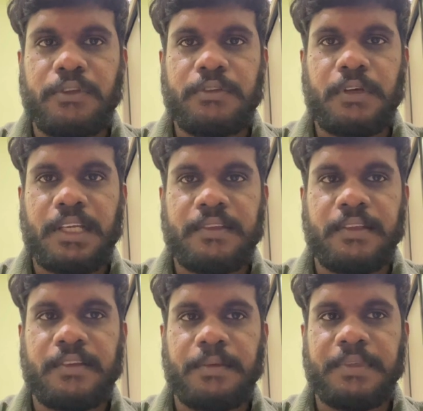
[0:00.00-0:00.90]
solar
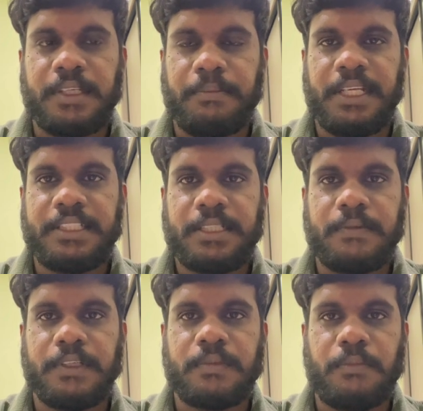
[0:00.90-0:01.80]
systems in Malaysia
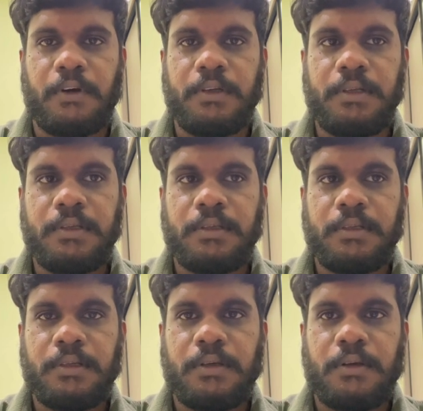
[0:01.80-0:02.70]
were small
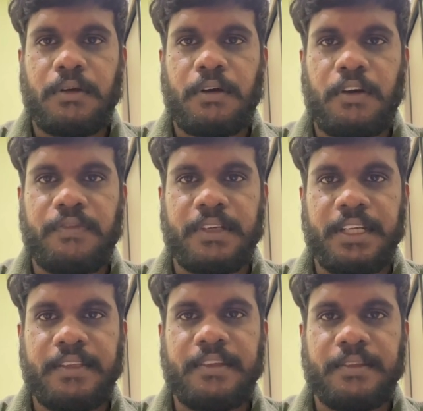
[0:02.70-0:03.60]

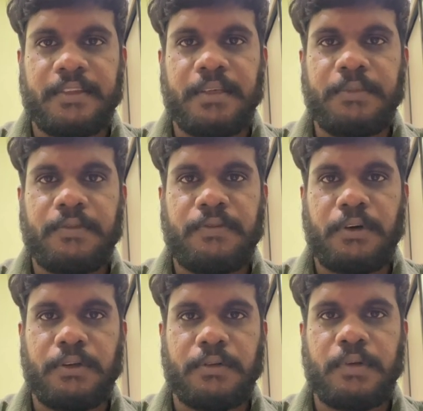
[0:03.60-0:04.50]
off-grid systems
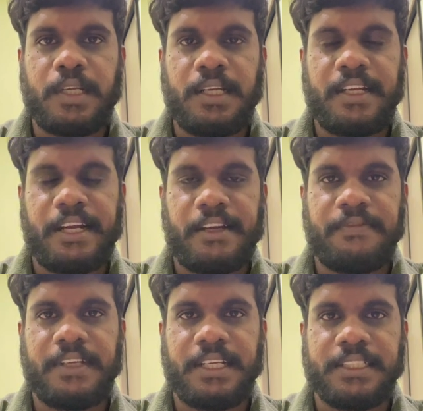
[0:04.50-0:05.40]
for rural
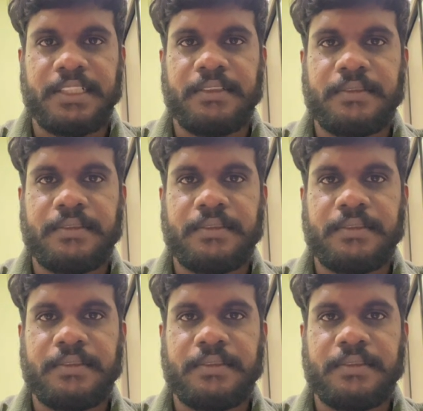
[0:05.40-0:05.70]
electrification.